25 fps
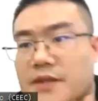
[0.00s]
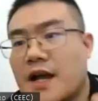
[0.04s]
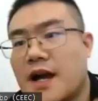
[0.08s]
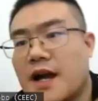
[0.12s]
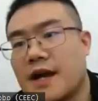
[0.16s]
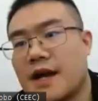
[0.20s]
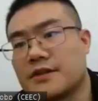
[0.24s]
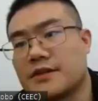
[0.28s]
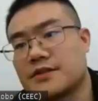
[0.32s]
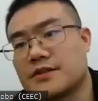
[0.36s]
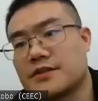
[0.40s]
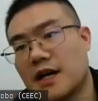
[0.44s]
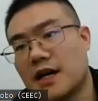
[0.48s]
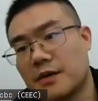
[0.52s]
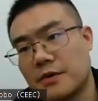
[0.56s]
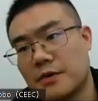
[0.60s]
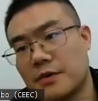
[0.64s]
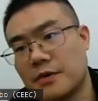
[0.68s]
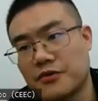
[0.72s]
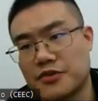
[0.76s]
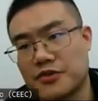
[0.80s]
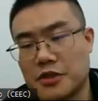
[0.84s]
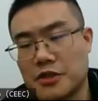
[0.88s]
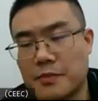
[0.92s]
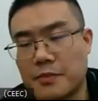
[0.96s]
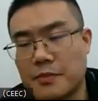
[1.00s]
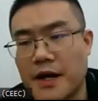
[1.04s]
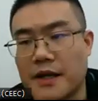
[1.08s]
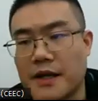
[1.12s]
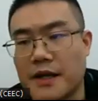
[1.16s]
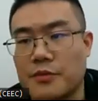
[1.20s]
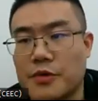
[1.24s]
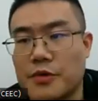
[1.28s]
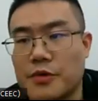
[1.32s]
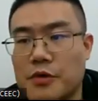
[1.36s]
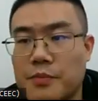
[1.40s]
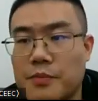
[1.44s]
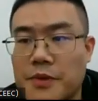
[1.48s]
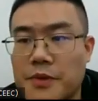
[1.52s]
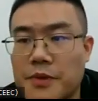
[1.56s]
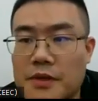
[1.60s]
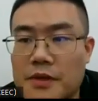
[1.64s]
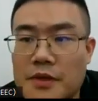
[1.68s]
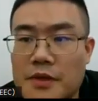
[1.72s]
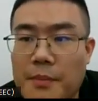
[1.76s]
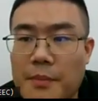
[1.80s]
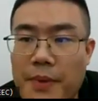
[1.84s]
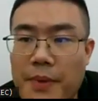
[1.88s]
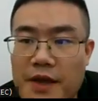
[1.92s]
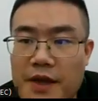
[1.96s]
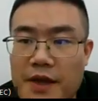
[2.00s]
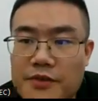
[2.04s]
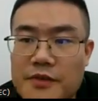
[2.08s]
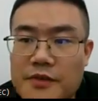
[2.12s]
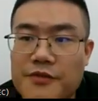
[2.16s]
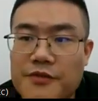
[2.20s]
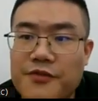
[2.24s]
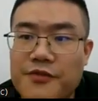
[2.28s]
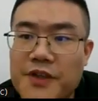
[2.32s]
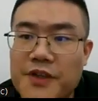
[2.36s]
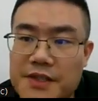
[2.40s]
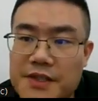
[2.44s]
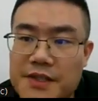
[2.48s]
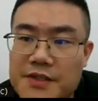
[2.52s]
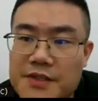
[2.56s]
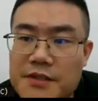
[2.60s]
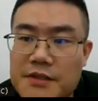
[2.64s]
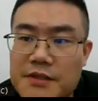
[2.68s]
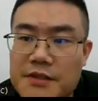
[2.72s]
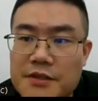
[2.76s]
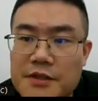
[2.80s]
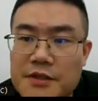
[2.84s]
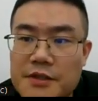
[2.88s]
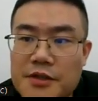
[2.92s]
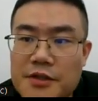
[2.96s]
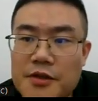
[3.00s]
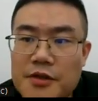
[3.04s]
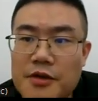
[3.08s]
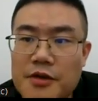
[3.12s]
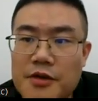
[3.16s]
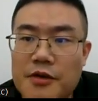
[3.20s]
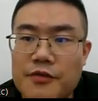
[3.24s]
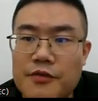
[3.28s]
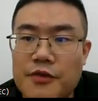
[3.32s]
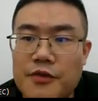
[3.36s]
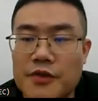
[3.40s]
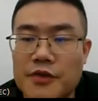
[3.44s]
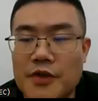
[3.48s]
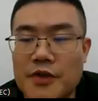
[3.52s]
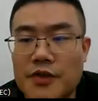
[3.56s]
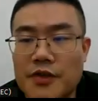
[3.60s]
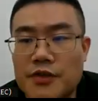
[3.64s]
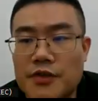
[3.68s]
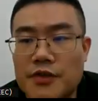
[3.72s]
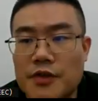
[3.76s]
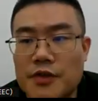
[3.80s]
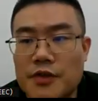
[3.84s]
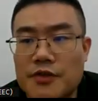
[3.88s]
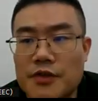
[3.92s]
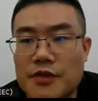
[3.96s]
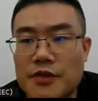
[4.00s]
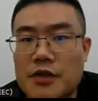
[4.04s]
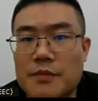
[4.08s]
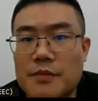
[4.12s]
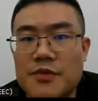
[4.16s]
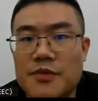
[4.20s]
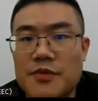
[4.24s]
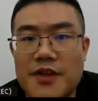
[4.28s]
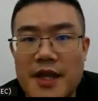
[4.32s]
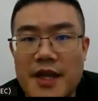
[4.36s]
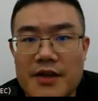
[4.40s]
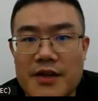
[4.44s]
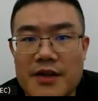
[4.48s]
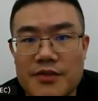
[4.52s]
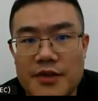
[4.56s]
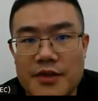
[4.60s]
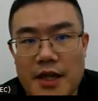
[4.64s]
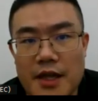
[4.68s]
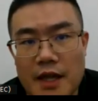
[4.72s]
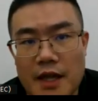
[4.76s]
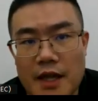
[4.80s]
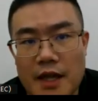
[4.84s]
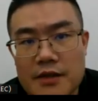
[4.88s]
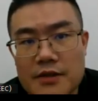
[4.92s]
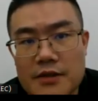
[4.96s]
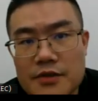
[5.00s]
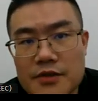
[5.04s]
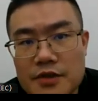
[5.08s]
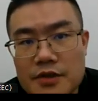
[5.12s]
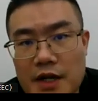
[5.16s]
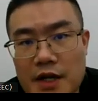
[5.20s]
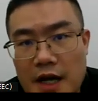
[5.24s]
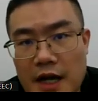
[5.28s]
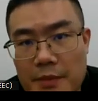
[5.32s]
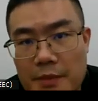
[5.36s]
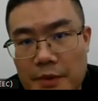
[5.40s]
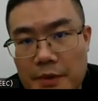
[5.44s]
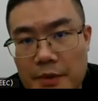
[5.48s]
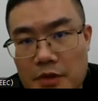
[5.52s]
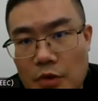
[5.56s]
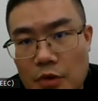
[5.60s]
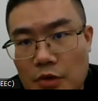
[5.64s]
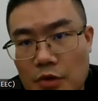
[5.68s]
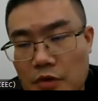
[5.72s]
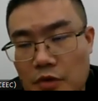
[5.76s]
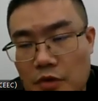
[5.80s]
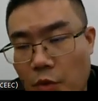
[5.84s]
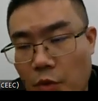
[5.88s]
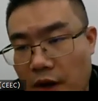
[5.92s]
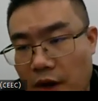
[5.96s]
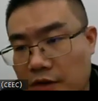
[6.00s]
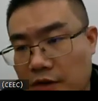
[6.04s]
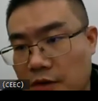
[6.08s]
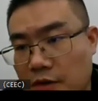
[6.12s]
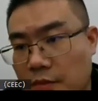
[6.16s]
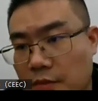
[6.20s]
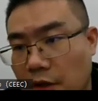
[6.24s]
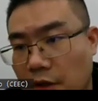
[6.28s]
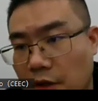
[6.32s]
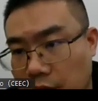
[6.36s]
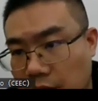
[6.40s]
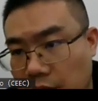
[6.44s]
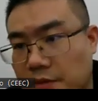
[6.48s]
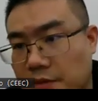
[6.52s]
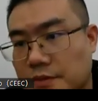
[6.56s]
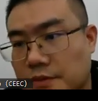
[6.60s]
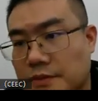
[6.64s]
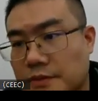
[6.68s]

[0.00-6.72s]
type of turbine will be the best fit for the circumstance and the climate or the weather model.